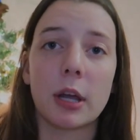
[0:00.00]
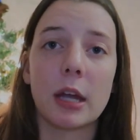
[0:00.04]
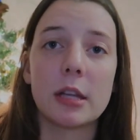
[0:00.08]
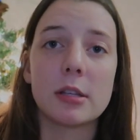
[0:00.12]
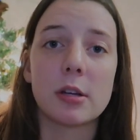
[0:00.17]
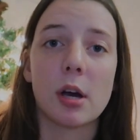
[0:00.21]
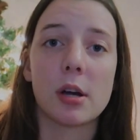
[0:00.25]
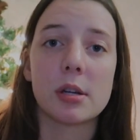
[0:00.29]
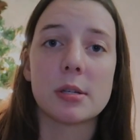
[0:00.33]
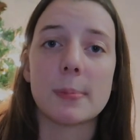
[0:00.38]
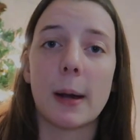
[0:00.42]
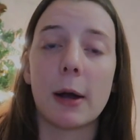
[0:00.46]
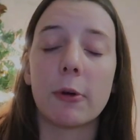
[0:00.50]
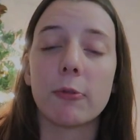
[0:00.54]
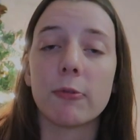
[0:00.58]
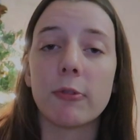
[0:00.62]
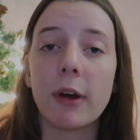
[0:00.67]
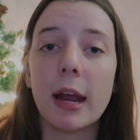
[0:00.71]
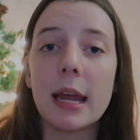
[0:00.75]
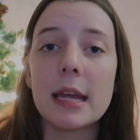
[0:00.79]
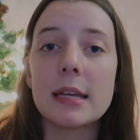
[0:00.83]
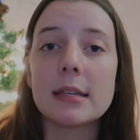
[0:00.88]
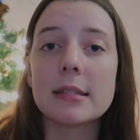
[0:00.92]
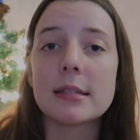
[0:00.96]
It talks about
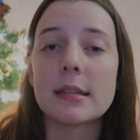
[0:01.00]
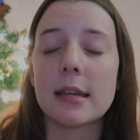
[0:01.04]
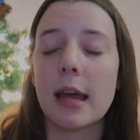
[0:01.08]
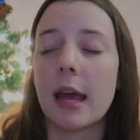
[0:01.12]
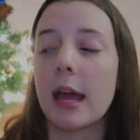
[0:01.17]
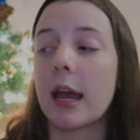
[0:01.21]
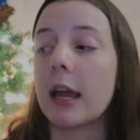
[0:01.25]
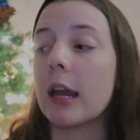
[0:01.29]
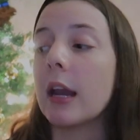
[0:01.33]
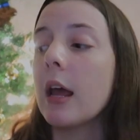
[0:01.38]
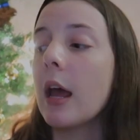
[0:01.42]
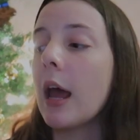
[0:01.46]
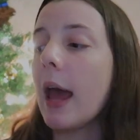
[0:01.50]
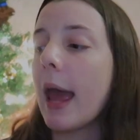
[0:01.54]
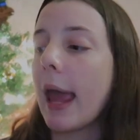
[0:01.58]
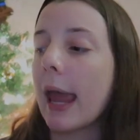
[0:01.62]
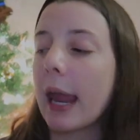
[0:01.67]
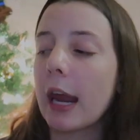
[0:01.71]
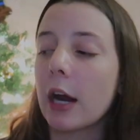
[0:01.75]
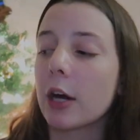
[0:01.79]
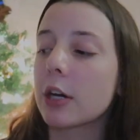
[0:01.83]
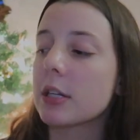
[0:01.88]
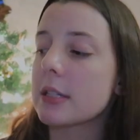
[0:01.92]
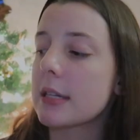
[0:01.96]
race and
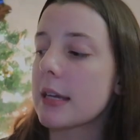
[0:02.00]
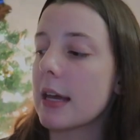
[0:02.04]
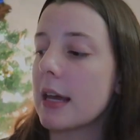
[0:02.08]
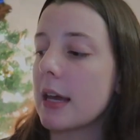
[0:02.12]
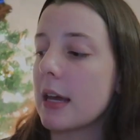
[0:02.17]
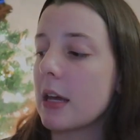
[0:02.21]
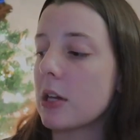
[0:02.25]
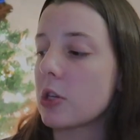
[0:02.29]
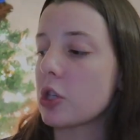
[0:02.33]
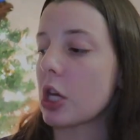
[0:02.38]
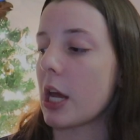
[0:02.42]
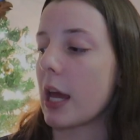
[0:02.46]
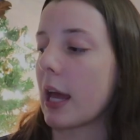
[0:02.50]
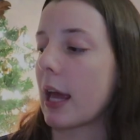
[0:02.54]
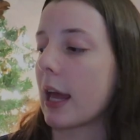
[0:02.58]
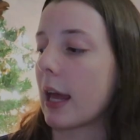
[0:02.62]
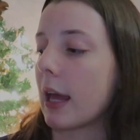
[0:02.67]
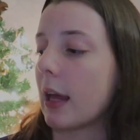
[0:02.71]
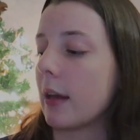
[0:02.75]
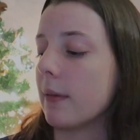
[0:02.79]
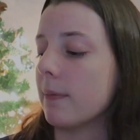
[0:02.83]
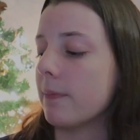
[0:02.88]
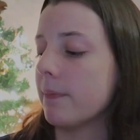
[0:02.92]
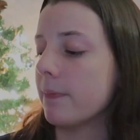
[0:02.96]
heritage,
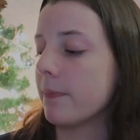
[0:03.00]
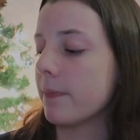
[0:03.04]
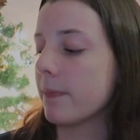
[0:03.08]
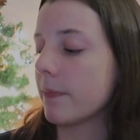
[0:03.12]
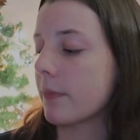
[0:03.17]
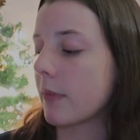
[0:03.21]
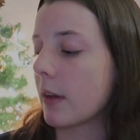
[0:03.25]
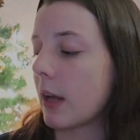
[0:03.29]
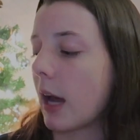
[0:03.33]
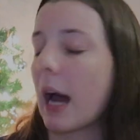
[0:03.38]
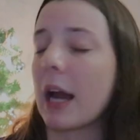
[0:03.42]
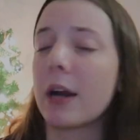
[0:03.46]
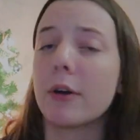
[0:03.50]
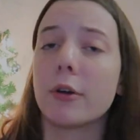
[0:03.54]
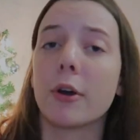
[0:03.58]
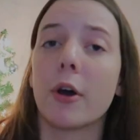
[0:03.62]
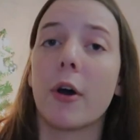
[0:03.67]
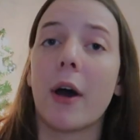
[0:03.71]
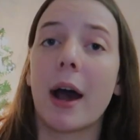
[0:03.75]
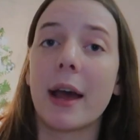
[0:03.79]
and I don't know.